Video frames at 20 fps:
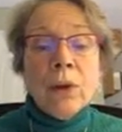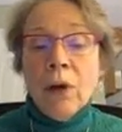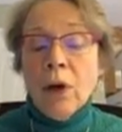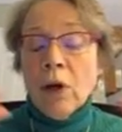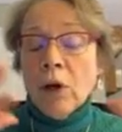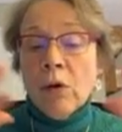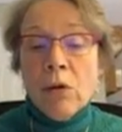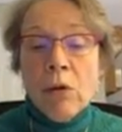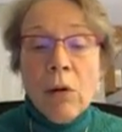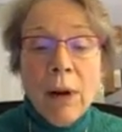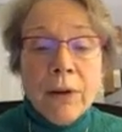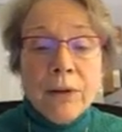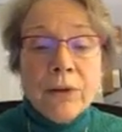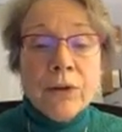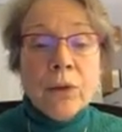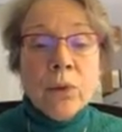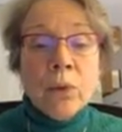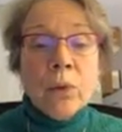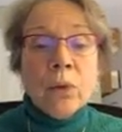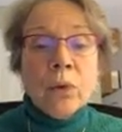
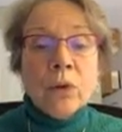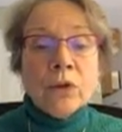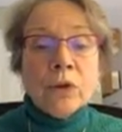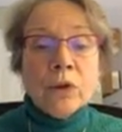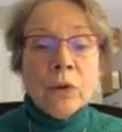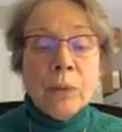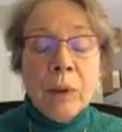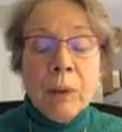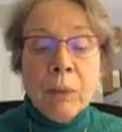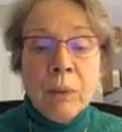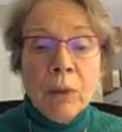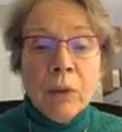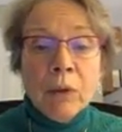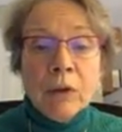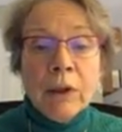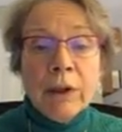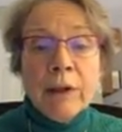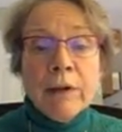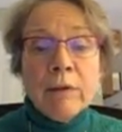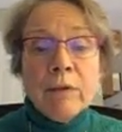across the world, do people
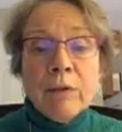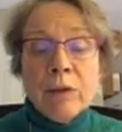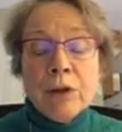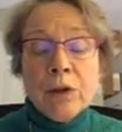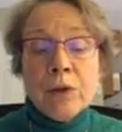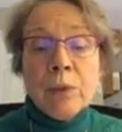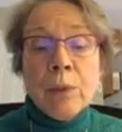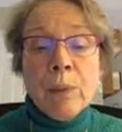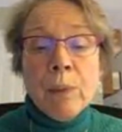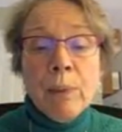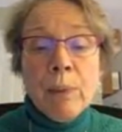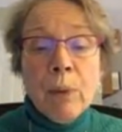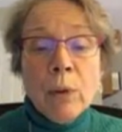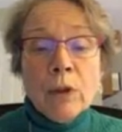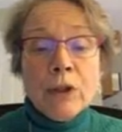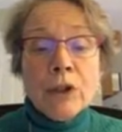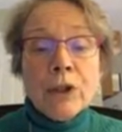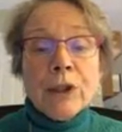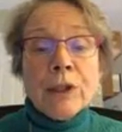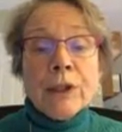live
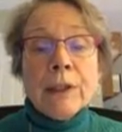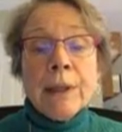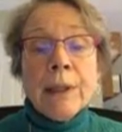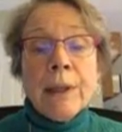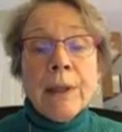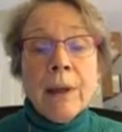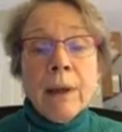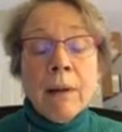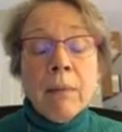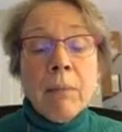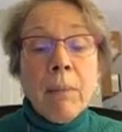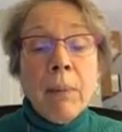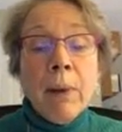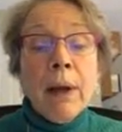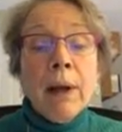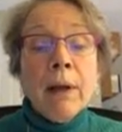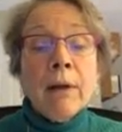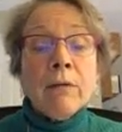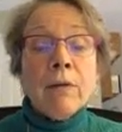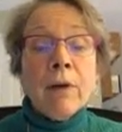disproportionately
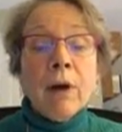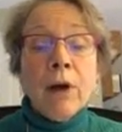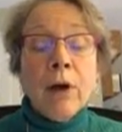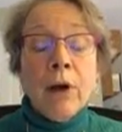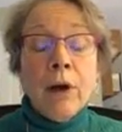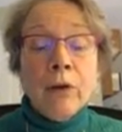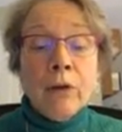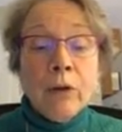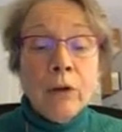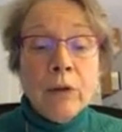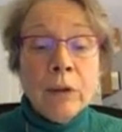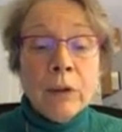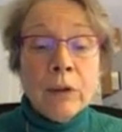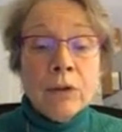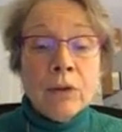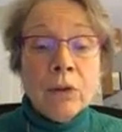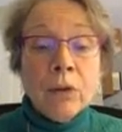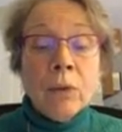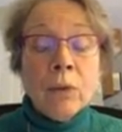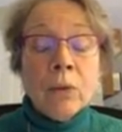above 100
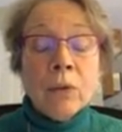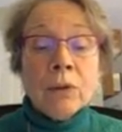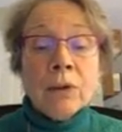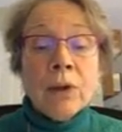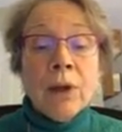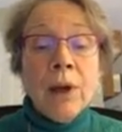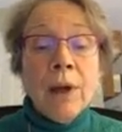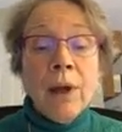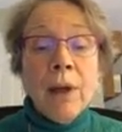years old?